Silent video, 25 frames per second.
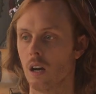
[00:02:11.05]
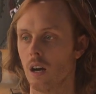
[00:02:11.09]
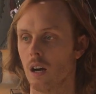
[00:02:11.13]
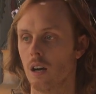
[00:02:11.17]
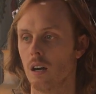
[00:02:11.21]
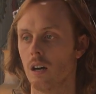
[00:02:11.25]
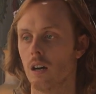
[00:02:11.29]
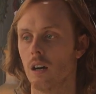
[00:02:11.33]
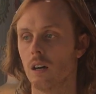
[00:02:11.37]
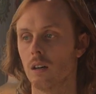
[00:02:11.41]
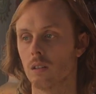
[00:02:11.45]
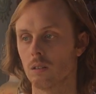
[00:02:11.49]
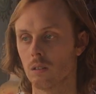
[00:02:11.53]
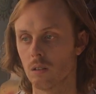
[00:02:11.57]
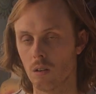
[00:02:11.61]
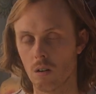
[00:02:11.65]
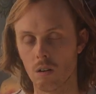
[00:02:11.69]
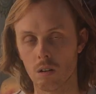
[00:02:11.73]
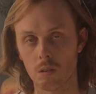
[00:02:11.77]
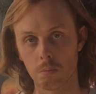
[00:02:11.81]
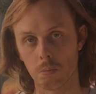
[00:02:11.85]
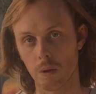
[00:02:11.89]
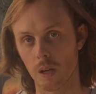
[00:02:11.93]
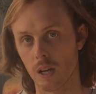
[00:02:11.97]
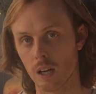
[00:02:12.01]

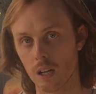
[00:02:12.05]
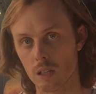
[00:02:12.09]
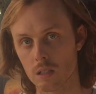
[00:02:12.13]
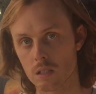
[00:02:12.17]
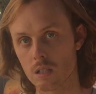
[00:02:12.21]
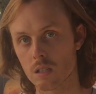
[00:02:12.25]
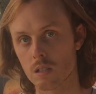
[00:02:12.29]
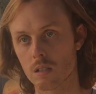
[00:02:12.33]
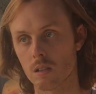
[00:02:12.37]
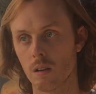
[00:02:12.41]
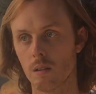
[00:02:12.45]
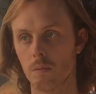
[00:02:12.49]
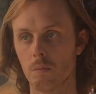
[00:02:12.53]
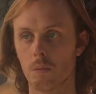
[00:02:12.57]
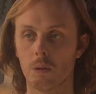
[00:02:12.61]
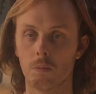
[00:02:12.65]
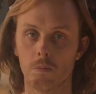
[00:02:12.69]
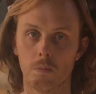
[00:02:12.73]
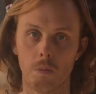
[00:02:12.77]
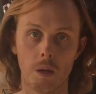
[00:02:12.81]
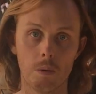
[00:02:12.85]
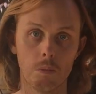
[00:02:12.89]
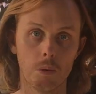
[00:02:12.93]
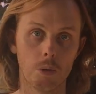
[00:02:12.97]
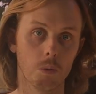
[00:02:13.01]
Long pants. I
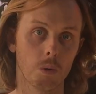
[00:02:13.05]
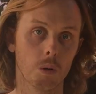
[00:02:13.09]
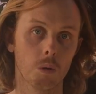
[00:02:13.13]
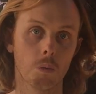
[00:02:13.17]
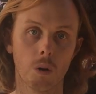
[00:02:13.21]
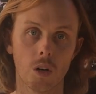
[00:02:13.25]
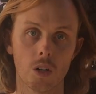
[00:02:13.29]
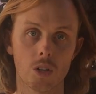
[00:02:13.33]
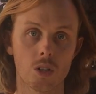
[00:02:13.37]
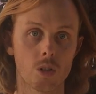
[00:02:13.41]
mean, maybe we wear